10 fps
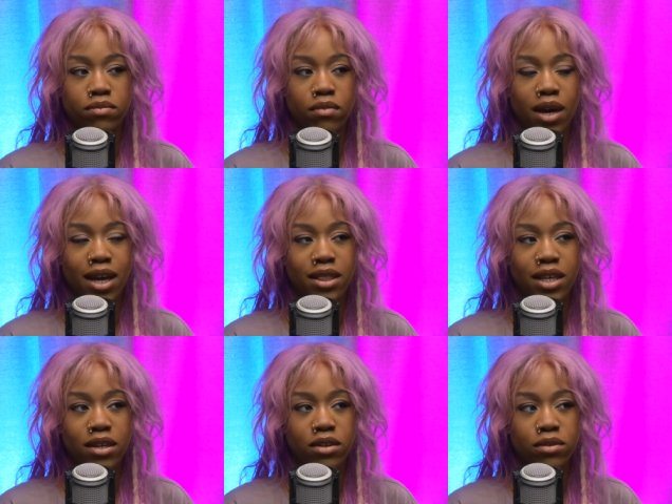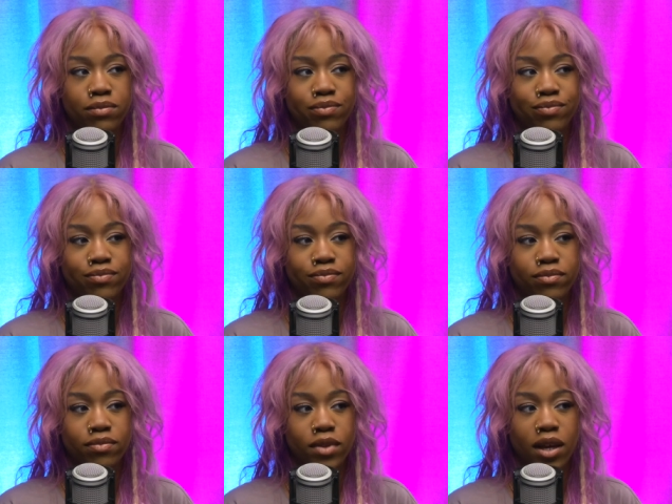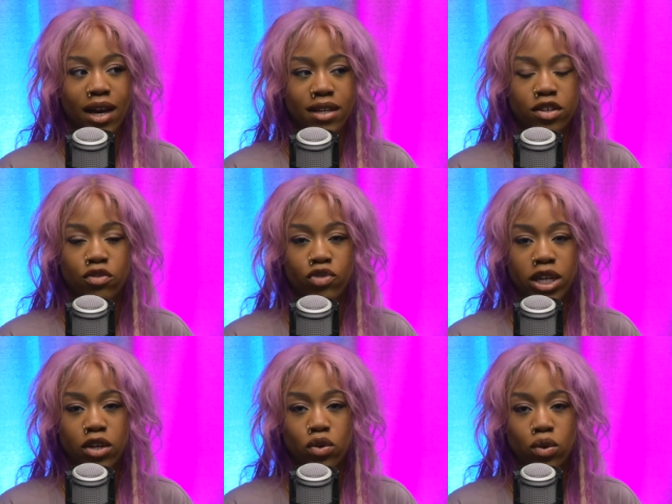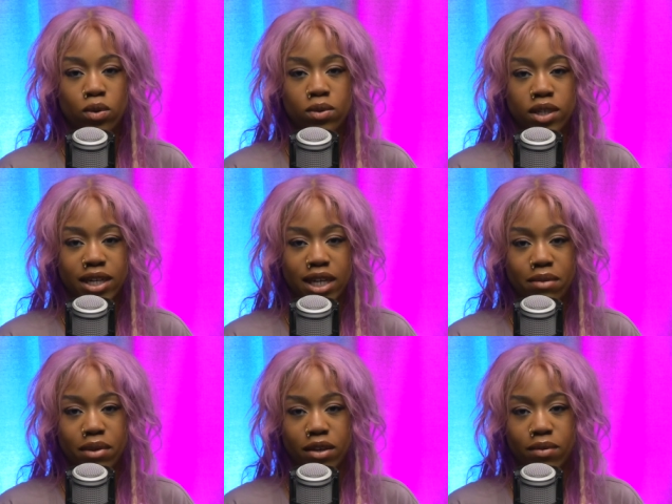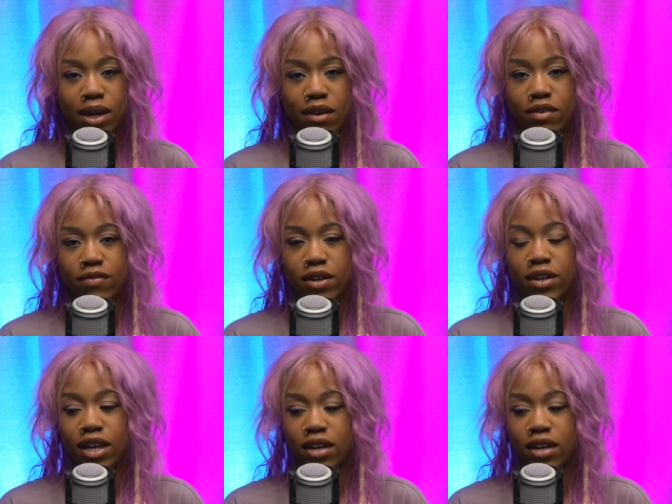I think had a really cool dynamic where it felt like,